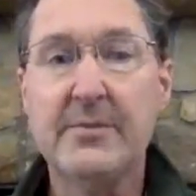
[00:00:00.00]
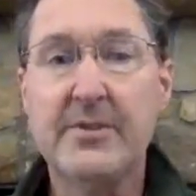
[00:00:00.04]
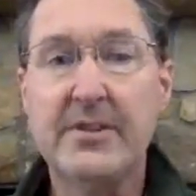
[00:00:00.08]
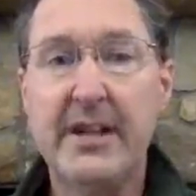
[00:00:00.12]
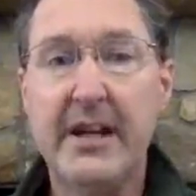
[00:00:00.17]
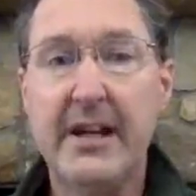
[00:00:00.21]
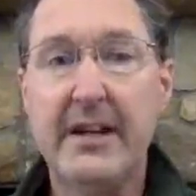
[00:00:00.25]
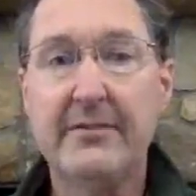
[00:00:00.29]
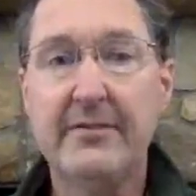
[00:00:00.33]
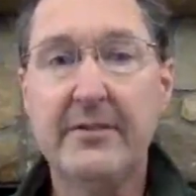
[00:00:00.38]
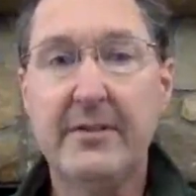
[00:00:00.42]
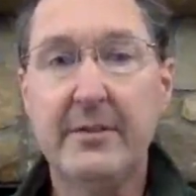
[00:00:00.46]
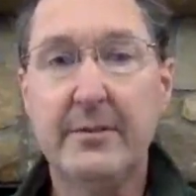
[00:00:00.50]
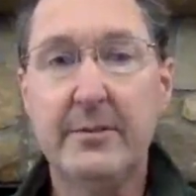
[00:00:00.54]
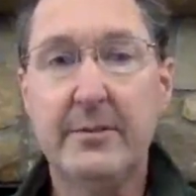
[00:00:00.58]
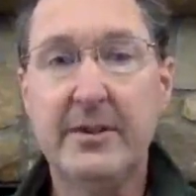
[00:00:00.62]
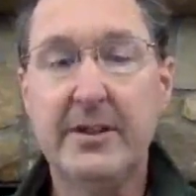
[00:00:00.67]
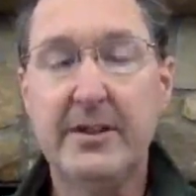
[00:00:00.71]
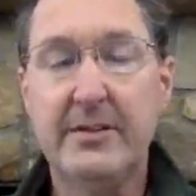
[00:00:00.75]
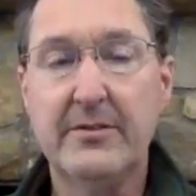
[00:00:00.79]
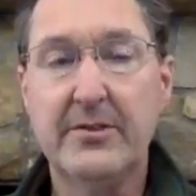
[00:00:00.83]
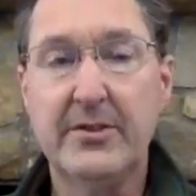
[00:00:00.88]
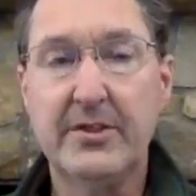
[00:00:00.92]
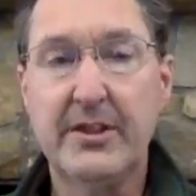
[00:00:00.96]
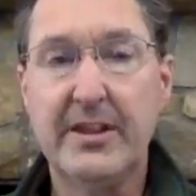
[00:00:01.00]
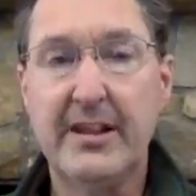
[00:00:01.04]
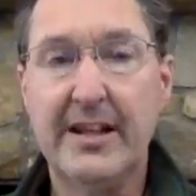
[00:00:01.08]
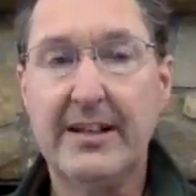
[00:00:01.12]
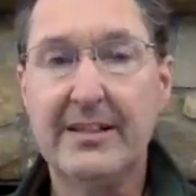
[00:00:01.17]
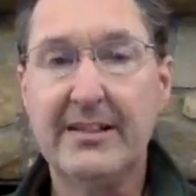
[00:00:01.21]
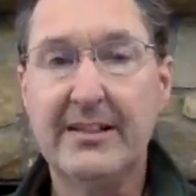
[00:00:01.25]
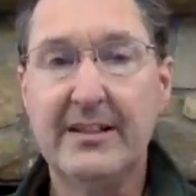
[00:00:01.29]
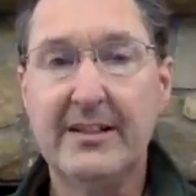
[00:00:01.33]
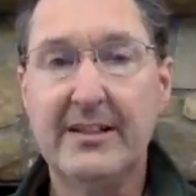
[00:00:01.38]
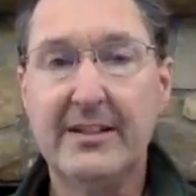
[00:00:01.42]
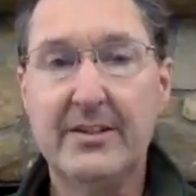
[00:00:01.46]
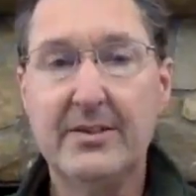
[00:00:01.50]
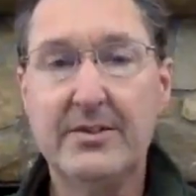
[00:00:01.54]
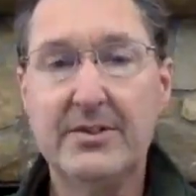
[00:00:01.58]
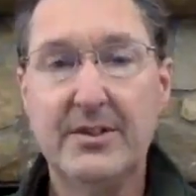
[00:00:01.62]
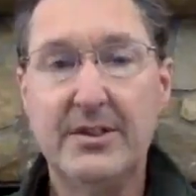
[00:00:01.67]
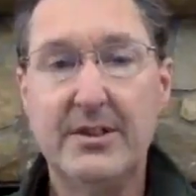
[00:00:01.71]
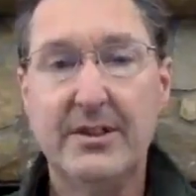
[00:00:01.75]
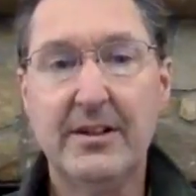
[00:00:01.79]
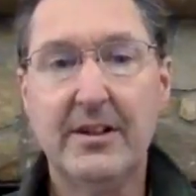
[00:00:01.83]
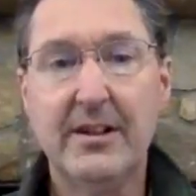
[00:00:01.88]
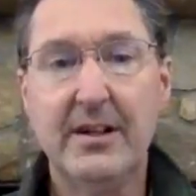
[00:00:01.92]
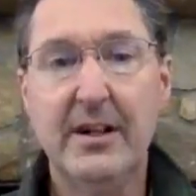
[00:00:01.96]
staff that we have selected this
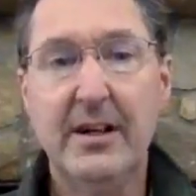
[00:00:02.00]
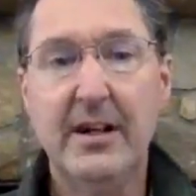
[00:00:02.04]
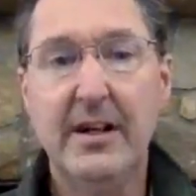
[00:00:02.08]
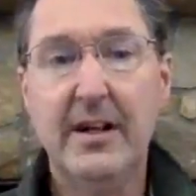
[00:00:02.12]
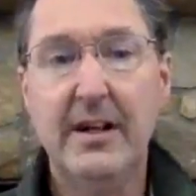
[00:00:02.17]
year.